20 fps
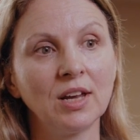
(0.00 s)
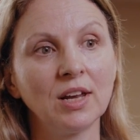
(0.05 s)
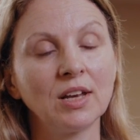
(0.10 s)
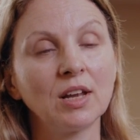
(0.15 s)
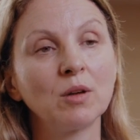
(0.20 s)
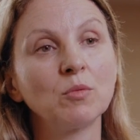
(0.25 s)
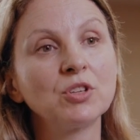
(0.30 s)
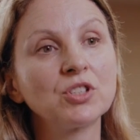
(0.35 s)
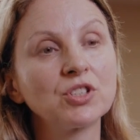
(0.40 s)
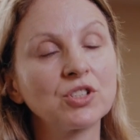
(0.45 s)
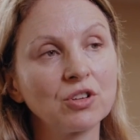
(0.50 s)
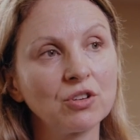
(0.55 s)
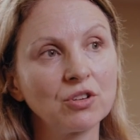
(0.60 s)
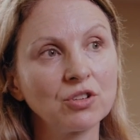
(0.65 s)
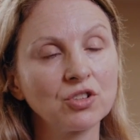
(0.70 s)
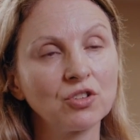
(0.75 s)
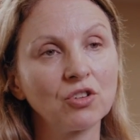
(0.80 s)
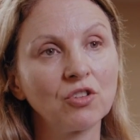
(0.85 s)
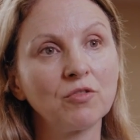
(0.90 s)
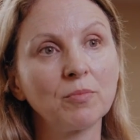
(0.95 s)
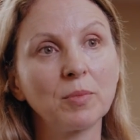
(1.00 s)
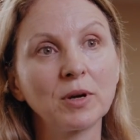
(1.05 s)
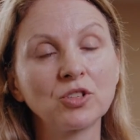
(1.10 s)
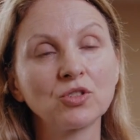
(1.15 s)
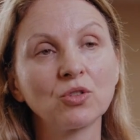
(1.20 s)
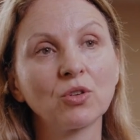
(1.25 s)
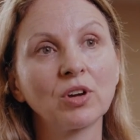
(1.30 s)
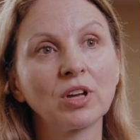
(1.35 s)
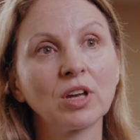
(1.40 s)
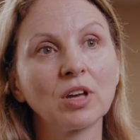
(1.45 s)
Now, we start off by
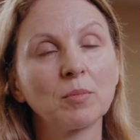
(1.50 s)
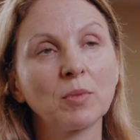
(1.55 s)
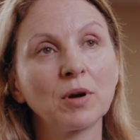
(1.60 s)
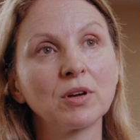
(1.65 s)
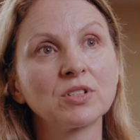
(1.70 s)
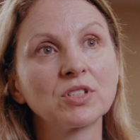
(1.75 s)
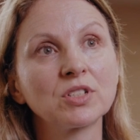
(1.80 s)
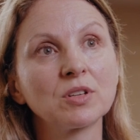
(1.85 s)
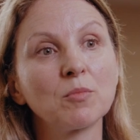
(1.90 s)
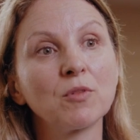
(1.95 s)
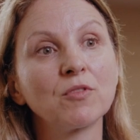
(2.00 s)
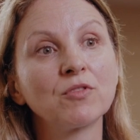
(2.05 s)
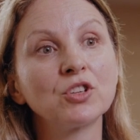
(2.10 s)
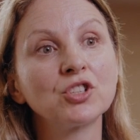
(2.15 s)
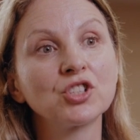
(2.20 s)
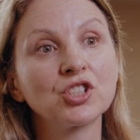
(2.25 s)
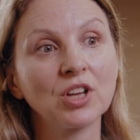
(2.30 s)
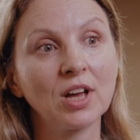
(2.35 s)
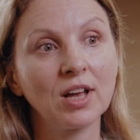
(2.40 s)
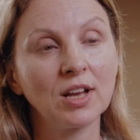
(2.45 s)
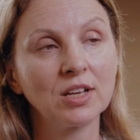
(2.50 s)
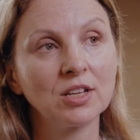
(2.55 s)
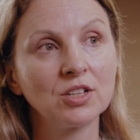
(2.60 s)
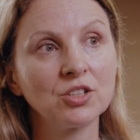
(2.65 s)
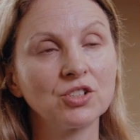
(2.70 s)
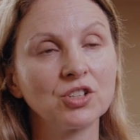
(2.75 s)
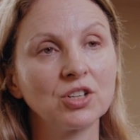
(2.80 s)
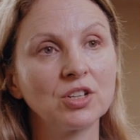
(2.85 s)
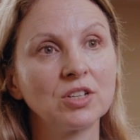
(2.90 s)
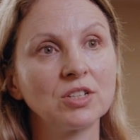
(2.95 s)
talking about some of the
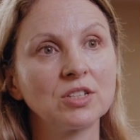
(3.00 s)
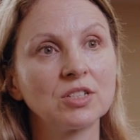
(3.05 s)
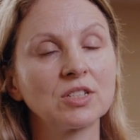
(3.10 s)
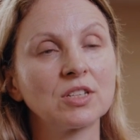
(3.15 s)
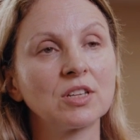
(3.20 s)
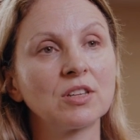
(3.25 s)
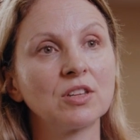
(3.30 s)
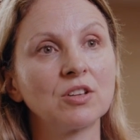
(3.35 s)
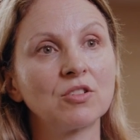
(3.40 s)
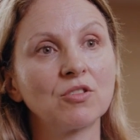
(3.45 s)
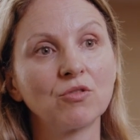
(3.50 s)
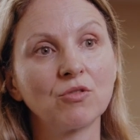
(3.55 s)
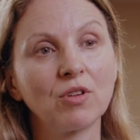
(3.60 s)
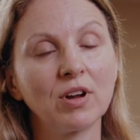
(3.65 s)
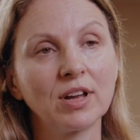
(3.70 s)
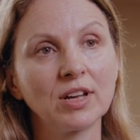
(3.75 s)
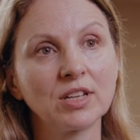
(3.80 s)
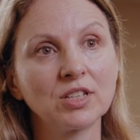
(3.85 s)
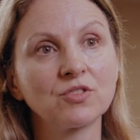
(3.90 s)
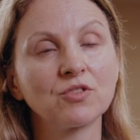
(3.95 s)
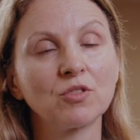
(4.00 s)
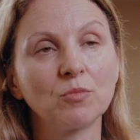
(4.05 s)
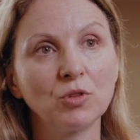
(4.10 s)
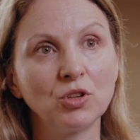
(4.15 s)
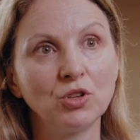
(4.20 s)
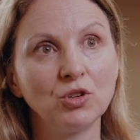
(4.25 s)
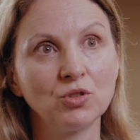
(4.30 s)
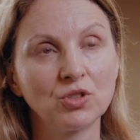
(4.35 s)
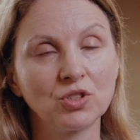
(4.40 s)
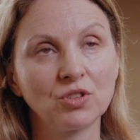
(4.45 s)
challenges that arise from the
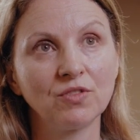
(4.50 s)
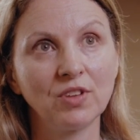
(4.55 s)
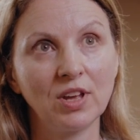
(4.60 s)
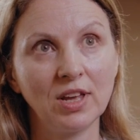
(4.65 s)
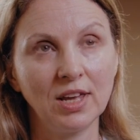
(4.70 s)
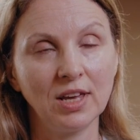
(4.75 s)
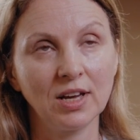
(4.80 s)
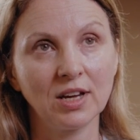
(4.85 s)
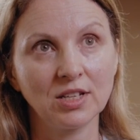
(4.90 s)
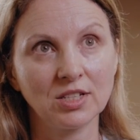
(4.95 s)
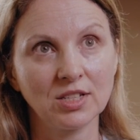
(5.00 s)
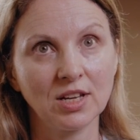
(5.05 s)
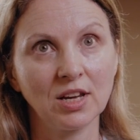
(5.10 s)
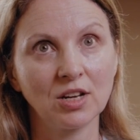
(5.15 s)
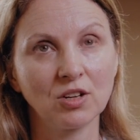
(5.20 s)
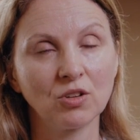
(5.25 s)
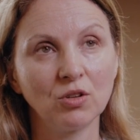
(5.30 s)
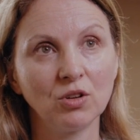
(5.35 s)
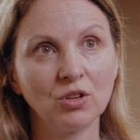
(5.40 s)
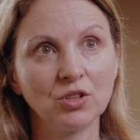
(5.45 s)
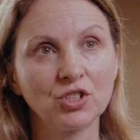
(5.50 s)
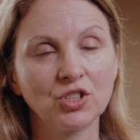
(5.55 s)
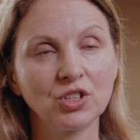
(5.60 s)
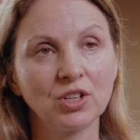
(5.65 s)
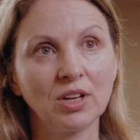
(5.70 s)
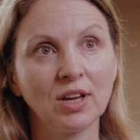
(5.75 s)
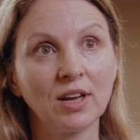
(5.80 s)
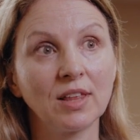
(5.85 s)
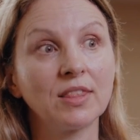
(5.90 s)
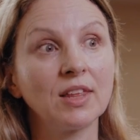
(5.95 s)
use of AI
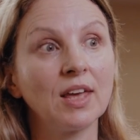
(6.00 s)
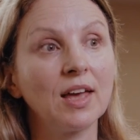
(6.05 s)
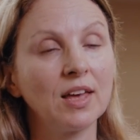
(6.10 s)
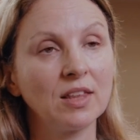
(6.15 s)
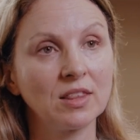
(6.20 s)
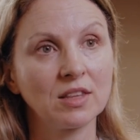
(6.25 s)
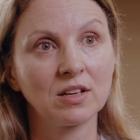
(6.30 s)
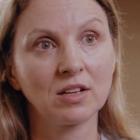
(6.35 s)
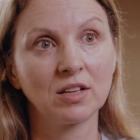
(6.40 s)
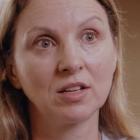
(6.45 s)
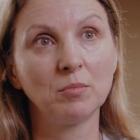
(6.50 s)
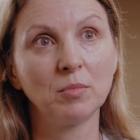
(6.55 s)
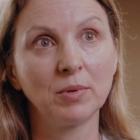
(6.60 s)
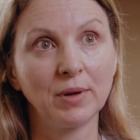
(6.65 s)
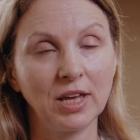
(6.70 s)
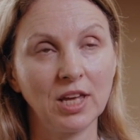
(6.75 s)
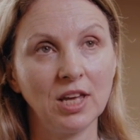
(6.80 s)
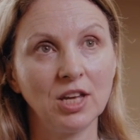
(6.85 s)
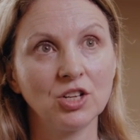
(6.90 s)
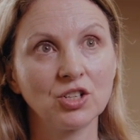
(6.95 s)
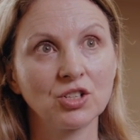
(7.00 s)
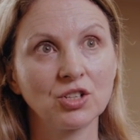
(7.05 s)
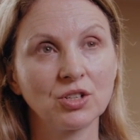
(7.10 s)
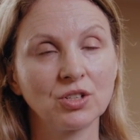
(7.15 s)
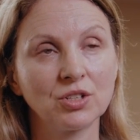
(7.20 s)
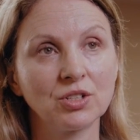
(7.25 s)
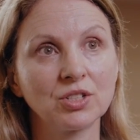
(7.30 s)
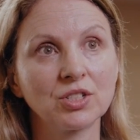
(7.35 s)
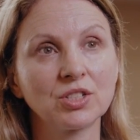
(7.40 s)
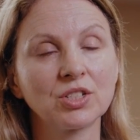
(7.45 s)
technology and the ethical
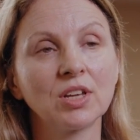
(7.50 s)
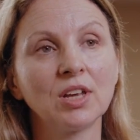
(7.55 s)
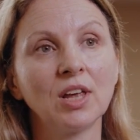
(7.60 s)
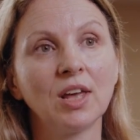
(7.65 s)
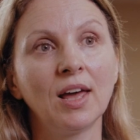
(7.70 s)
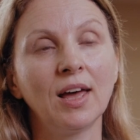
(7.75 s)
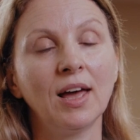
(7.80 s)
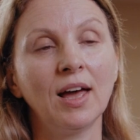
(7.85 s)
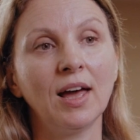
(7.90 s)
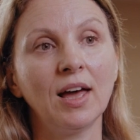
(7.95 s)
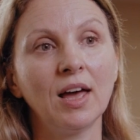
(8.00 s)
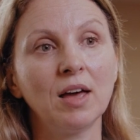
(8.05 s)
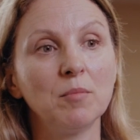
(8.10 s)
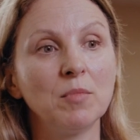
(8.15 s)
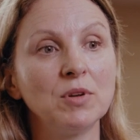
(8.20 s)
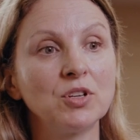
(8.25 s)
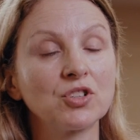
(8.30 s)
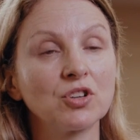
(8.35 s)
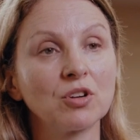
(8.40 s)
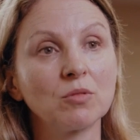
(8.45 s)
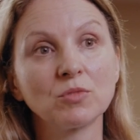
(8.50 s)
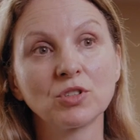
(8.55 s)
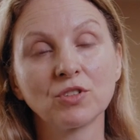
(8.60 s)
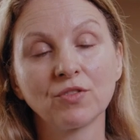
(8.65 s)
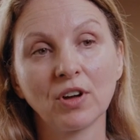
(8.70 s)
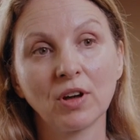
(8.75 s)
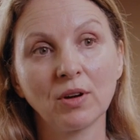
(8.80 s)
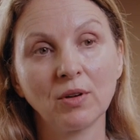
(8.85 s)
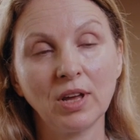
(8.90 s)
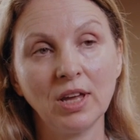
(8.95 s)
implications in terms of
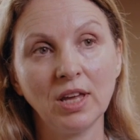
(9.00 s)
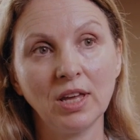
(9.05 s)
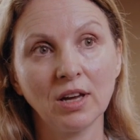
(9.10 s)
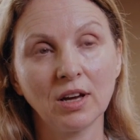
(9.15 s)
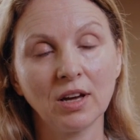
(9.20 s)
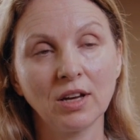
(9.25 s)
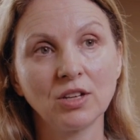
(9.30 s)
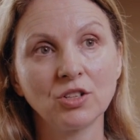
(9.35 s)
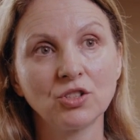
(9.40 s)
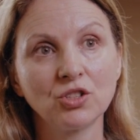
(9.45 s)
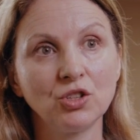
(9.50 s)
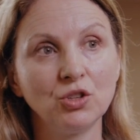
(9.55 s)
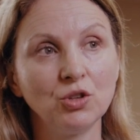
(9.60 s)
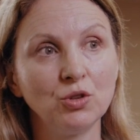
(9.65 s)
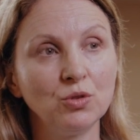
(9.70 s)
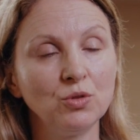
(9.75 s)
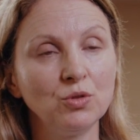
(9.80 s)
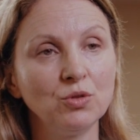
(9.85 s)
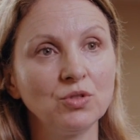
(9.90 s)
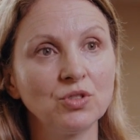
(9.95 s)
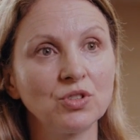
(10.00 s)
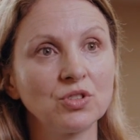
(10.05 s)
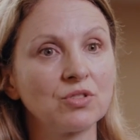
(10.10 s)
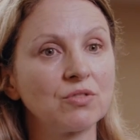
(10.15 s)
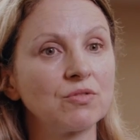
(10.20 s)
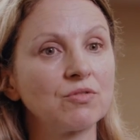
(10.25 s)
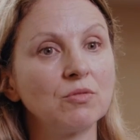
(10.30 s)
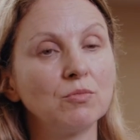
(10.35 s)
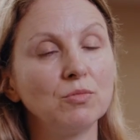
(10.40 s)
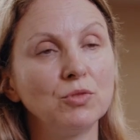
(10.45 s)
how AI is used,
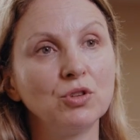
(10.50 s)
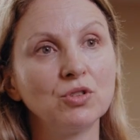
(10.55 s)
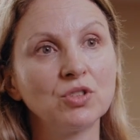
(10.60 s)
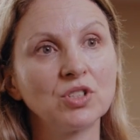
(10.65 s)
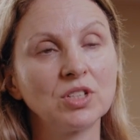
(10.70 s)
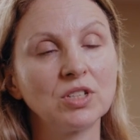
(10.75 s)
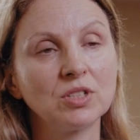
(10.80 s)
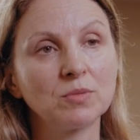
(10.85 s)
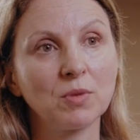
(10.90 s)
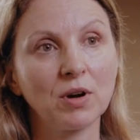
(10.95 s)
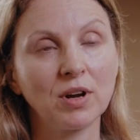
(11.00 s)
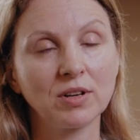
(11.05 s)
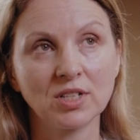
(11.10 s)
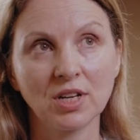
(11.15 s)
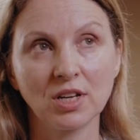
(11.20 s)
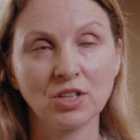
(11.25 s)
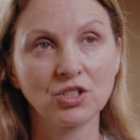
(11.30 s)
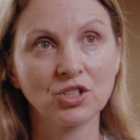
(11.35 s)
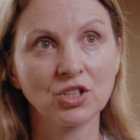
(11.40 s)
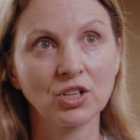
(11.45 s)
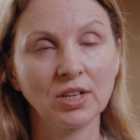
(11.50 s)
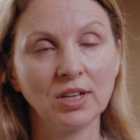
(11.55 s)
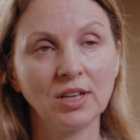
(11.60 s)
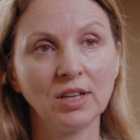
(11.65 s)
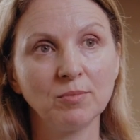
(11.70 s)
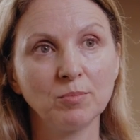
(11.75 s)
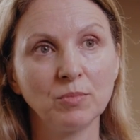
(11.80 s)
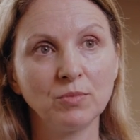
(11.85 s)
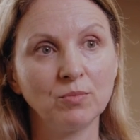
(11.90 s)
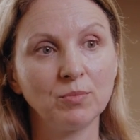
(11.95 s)
from uses
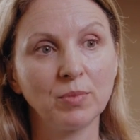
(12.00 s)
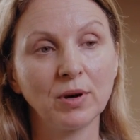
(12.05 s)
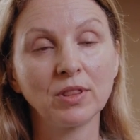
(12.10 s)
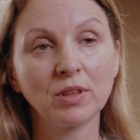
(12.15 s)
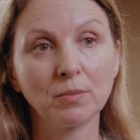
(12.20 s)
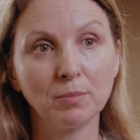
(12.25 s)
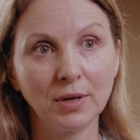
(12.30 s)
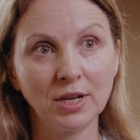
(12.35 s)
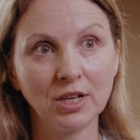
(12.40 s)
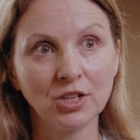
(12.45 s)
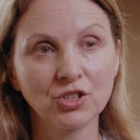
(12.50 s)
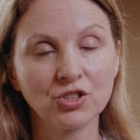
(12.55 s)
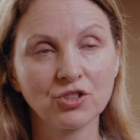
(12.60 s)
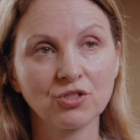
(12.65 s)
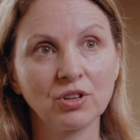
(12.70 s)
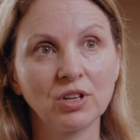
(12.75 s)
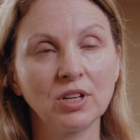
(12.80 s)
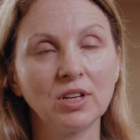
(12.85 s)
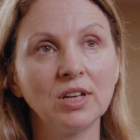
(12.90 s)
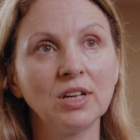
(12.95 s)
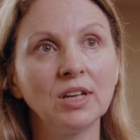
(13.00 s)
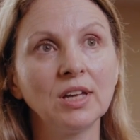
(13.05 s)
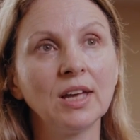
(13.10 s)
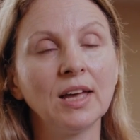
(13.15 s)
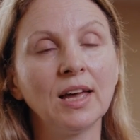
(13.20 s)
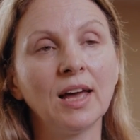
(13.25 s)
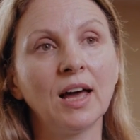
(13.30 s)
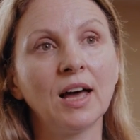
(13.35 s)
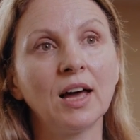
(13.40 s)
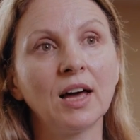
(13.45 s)
potentially by the military,
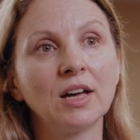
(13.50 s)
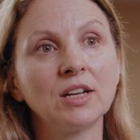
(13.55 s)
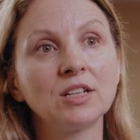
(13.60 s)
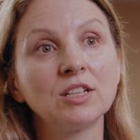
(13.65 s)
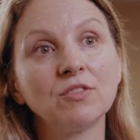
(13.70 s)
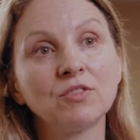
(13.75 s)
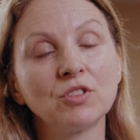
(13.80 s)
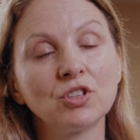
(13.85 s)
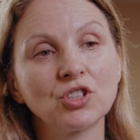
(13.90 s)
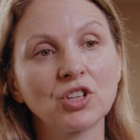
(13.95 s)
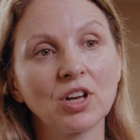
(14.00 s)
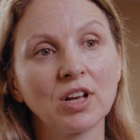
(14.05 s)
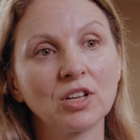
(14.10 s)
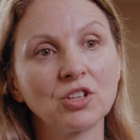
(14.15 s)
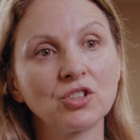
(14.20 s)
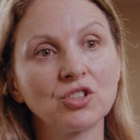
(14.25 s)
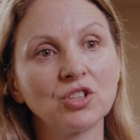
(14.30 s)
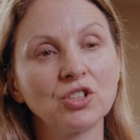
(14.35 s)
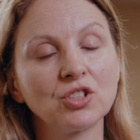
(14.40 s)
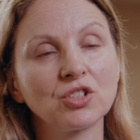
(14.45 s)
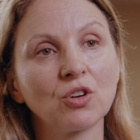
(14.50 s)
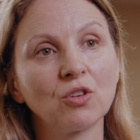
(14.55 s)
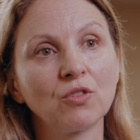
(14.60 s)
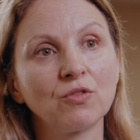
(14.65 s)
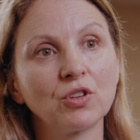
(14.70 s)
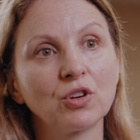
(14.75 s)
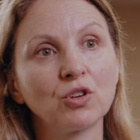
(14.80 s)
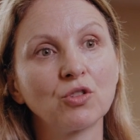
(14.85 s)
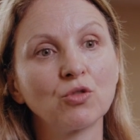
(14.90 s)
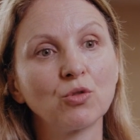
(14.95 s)
and even the challenges of
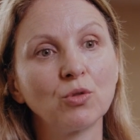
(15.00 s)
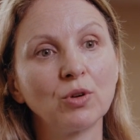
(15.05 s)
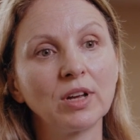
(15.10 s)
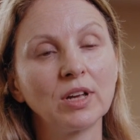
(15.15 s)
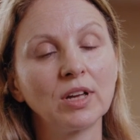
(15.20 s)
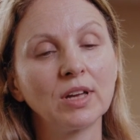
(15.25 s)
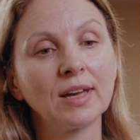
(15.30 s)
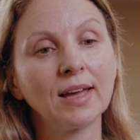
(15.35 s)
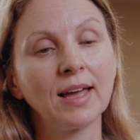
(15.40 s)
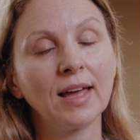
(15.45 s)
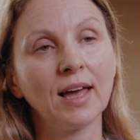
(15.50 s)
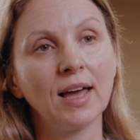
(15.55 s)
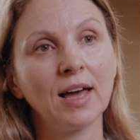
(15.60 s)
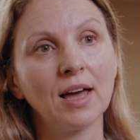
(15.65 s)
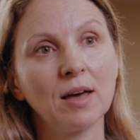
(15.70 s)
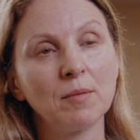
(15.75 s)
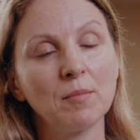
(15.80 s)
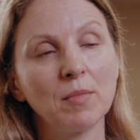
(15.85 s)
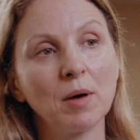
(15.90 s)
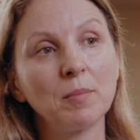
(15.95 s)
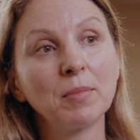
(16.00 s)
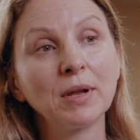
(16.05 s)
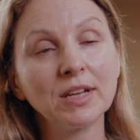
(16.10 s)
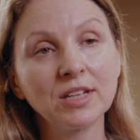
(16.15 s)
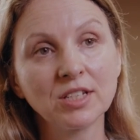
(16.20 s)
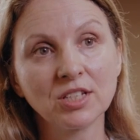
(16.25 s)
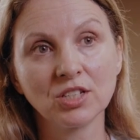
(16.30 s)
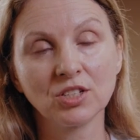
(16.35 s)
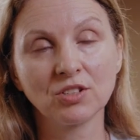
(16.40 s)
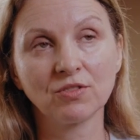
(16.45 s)
the growing
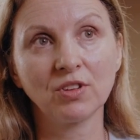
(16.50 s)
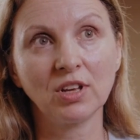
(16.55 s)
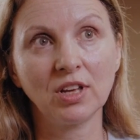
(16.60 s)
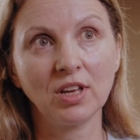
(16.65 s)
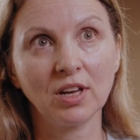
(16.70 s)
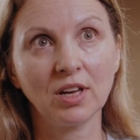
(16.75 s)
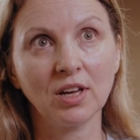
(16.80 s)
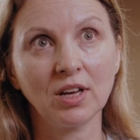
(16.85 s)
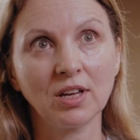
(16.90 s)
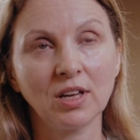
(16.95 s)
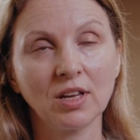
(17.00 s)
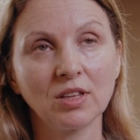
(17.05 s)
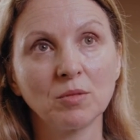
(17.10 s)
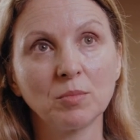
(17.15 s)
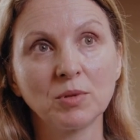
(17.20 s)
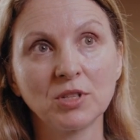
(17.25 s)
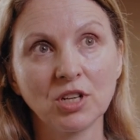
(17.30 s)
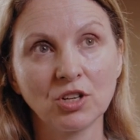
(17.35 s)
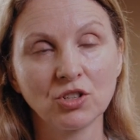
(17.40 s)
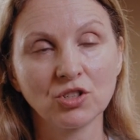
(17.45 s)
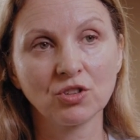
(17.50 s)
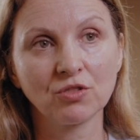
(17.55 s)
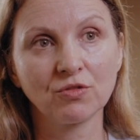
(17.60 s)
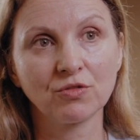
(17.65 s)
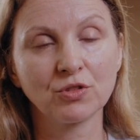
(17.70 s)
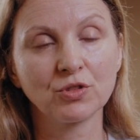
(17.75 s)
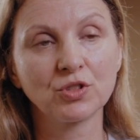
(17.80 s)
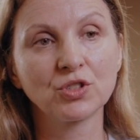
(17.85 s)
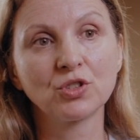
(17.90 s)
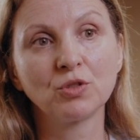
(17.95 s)
abilities of AI and the potential
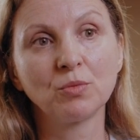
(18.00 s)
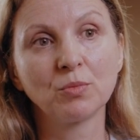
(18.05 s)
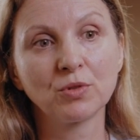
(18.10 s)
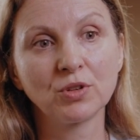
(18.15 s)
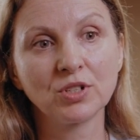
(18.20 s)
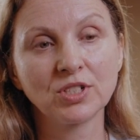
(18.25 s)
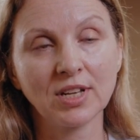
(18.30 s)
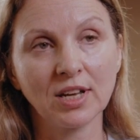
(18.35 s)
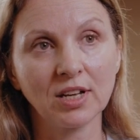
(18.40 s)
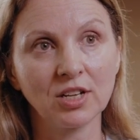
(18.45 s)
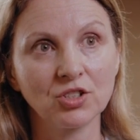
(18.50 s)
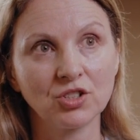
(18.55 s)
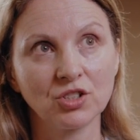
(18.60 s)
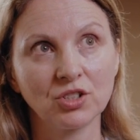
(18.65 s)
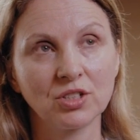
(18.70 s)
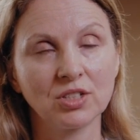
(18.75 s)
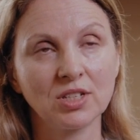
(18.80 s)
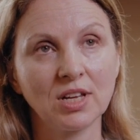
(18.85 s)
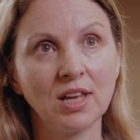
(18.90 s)
for superintelligent